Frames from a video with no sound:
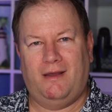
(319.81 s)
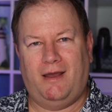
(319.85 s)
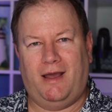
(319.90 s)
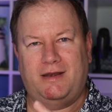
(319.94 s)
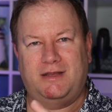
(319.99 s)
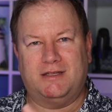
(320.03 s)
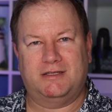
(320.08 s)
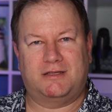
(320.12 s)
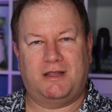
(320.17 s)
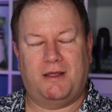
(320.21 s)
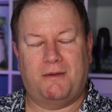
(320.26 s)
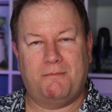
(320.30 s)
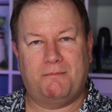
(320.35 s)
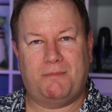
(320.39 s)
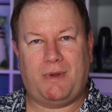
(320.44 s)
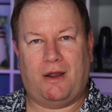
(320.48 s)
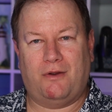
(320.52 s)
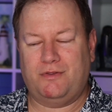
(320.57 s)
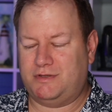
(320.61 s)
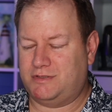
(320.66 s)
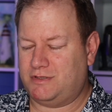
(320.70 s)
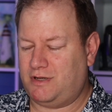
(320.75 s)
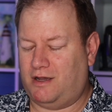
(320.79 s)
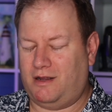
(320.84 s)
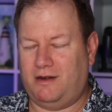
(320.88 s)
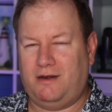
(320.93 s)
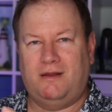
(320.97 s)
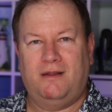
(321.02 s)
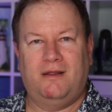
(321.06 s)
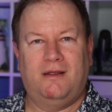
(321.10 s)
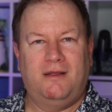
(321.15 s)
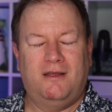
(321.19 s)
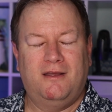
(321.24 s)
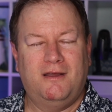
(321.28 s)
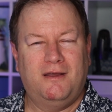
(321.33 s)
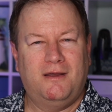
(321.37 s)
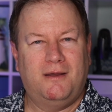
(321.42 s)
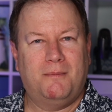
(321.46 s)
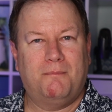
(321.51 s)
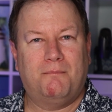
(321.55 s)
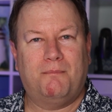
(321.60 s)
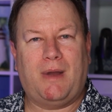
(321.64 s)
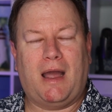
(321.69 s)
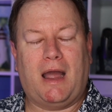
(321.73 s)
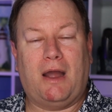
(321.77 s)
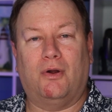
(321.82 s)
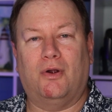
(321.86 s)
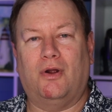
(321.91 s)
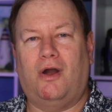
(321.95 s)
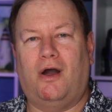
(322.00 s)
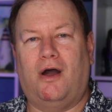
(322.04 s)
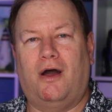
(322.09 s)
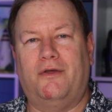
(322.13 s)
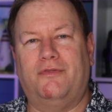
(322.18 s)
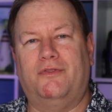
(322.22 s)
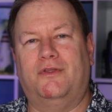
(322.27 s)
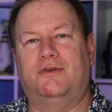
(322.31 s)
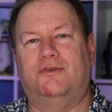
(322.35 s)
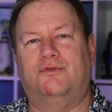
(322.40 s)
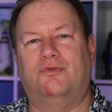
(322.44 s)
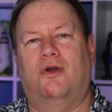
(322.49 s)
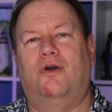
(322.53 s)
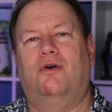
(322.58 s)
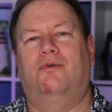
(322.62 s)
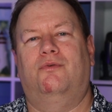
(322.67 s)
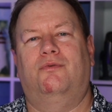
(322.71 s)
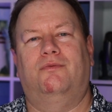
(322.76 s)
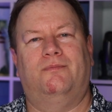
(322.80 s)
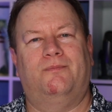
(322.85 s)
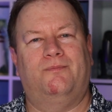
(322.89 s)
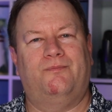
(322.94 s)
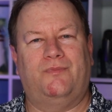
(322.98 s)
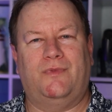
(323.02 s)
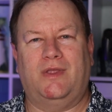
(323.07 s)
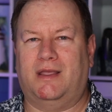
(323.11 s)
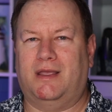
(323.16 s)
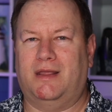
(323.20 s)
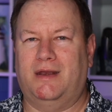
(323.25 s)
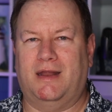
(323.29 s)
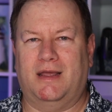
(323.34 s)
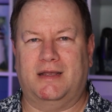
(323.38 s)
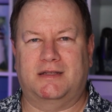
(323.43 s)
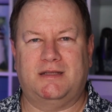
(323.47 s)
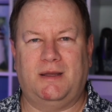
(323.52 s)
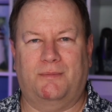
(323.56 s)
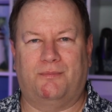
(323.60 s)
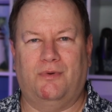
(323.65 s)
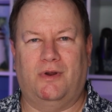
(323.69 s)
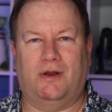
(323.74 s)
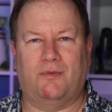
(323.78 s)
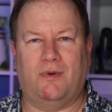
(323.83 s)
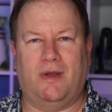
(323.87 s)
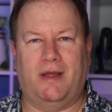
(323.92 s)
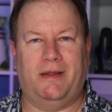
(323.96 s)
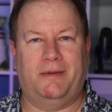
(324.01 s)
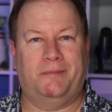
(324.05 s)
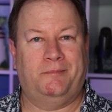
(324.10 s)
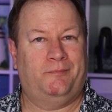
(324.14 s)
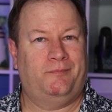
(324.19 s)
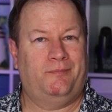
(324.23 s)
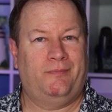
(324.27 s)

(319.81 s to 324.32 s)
I just power this on, power on the drone, it connects up right away,